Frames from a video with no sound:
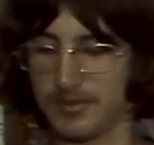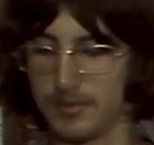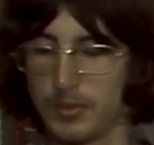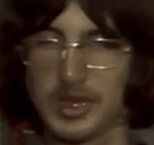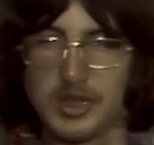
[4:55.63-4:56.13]

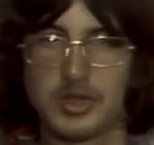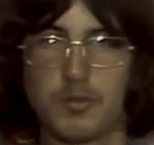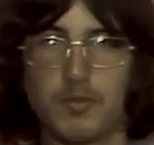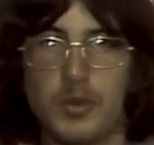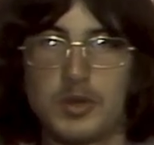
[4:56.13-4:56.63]
When
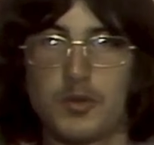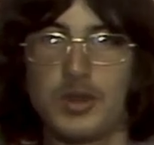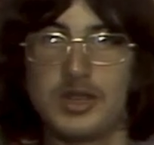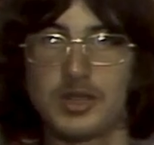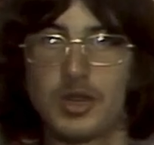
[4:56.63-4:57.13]
it's
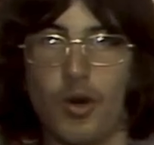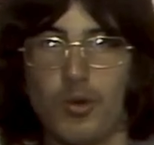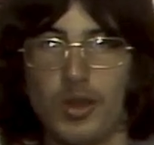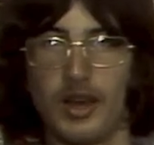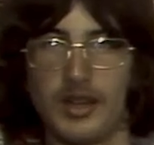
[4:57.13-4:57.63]
freezing
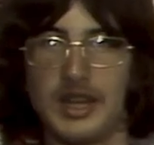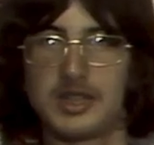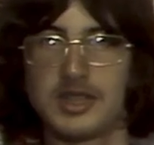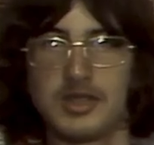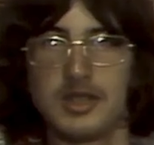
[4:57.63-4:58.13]
cold out,
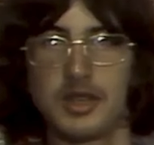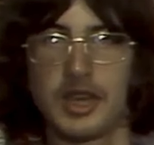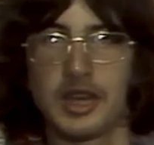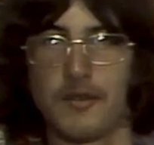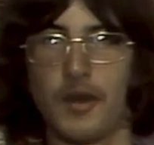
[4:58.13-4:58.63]
Mitch, you
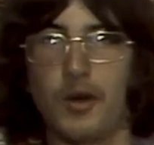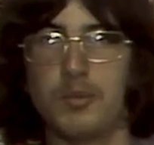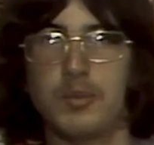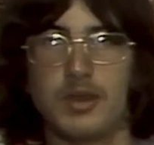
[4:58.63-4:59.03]
think of home.